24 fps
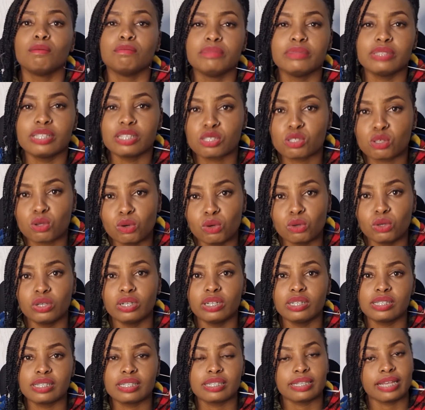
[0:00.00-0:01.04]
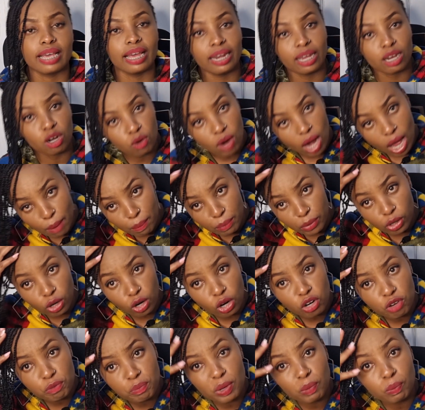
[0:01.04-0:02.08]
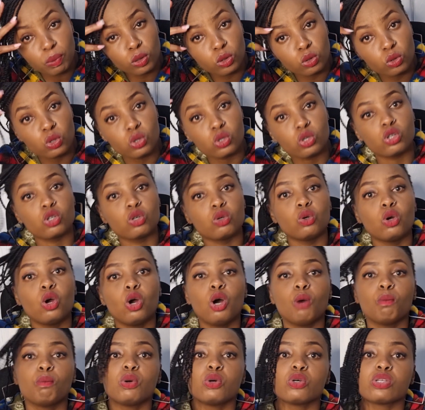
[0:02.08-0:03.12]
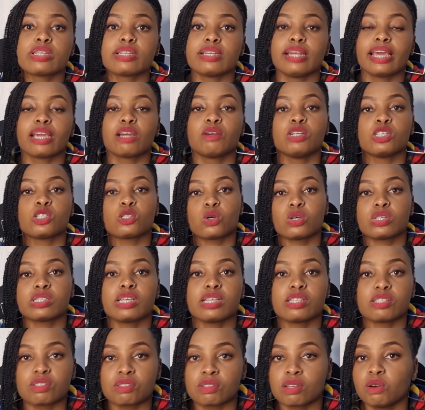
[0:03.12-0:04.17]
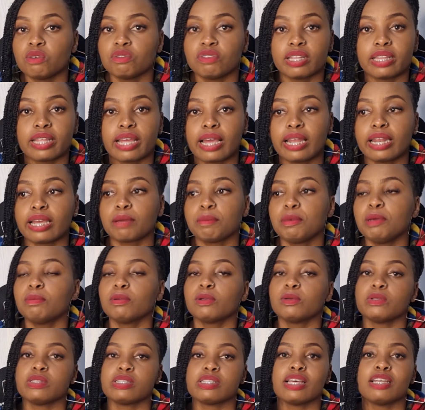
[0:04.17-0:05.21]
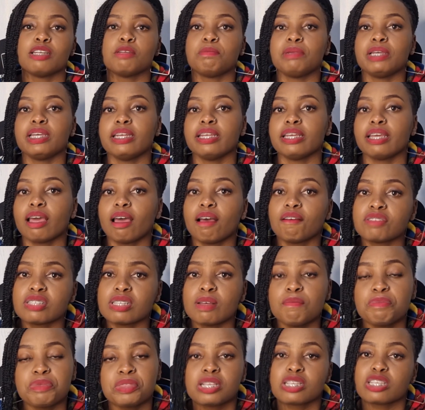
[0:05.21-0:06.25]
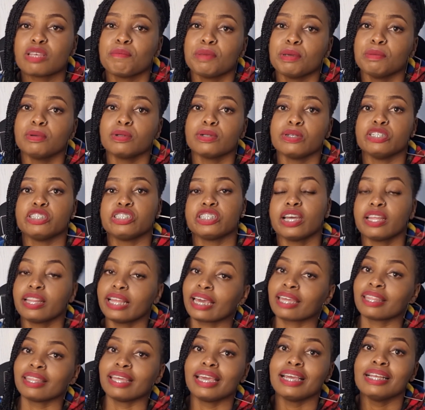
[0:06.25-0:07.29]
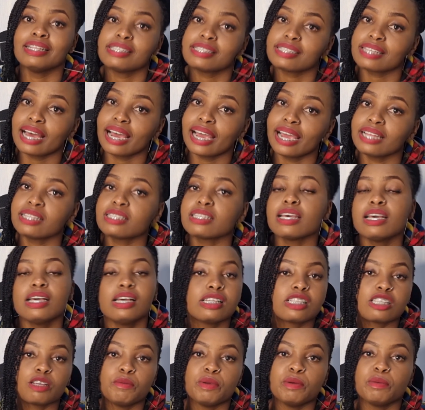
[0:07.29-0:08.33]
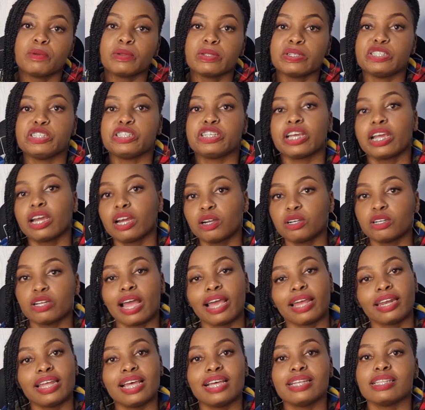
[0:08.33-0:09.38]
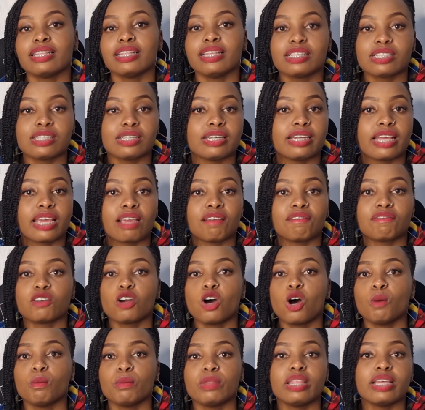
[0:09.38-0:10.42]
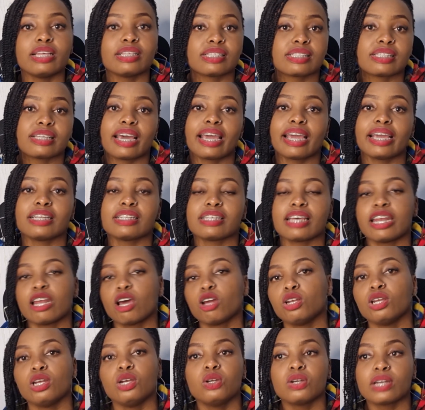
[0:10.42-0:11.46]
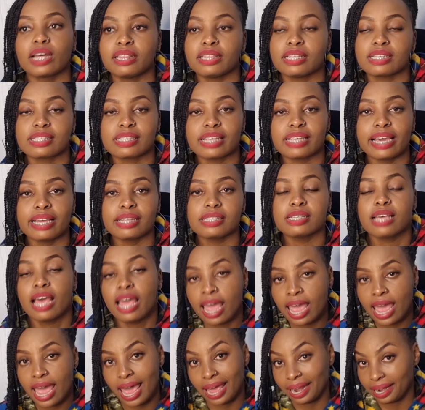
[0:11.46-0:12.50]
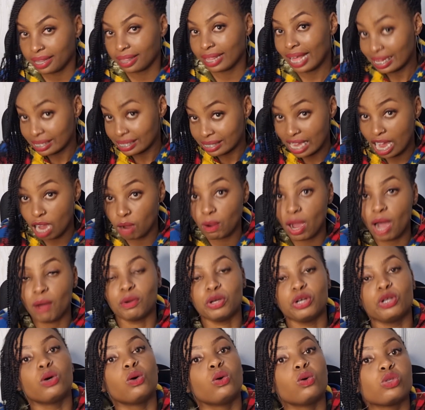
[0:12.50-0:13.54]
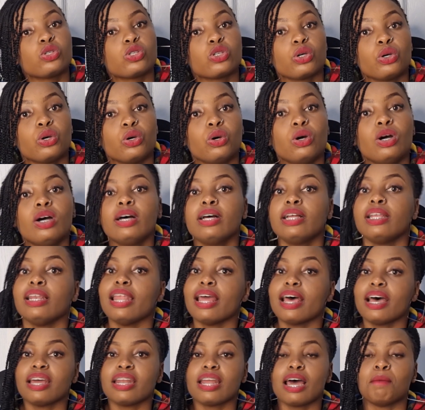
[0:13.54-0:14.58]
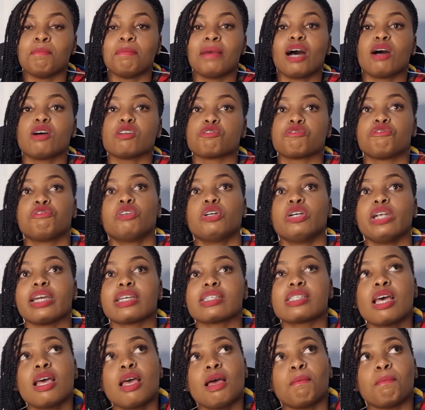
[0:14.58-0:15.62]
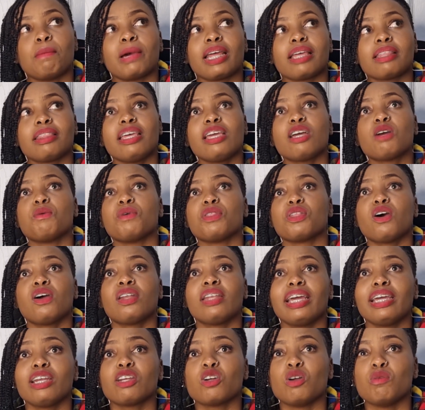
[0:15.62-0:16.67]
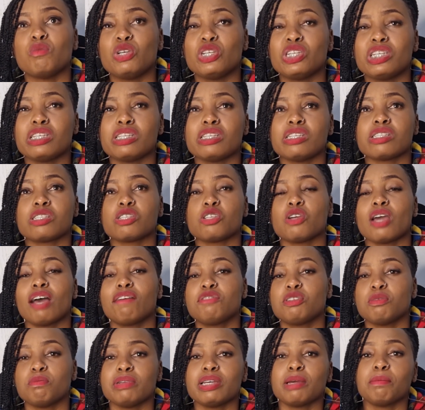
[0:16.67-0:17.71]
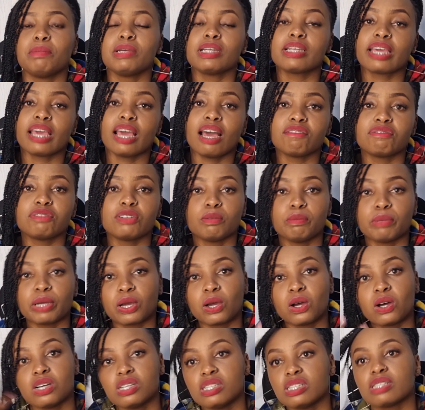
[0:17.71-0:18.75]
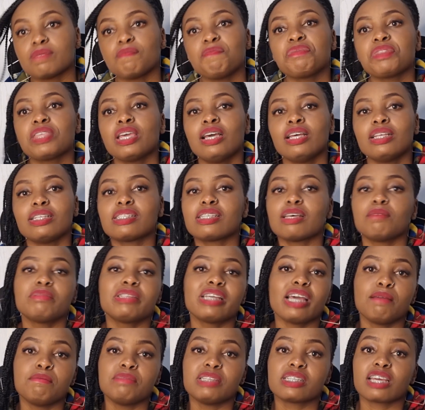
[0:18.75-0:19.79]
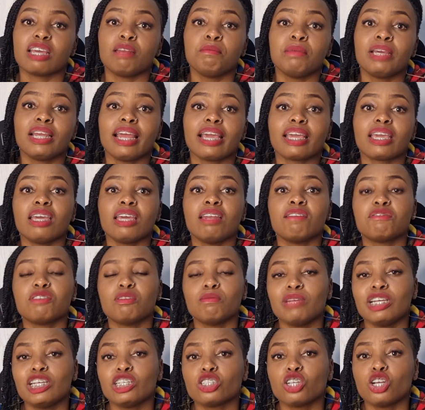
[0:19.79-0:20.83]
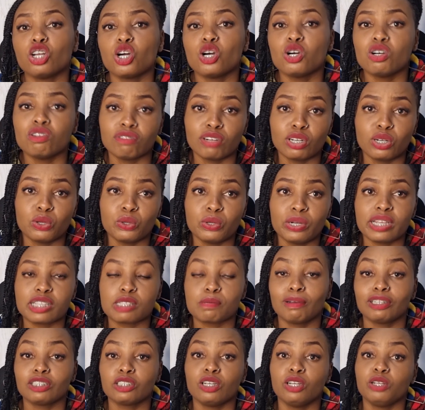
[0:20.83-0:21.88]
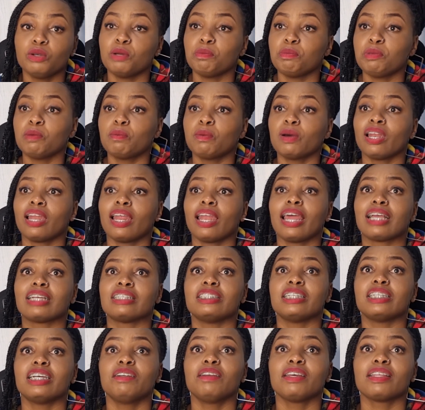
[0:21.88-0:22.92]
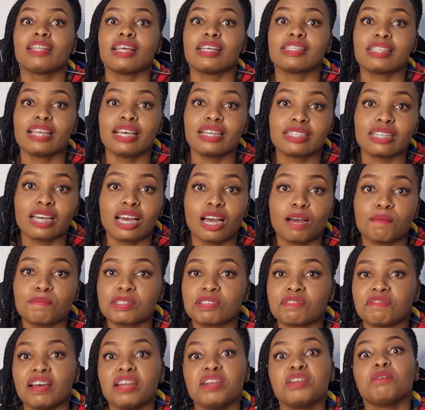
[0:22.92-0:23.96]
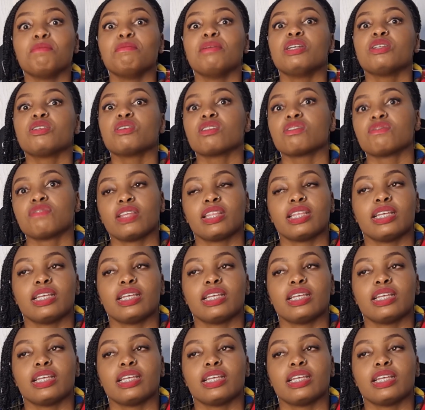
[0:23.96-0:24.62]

Discord, Telegram, there are a lot of people who used to post like resources over there. Like people would send PDFs, some people would share like the insights, some people would share, I learned this today from this site, and I'd look at the sites, and that's how I would also learn about Forex. But I think with online communities, you have to be a bit careful because sometimes it can be like information overload, especially when people are like sharing their setups, fundamentals for the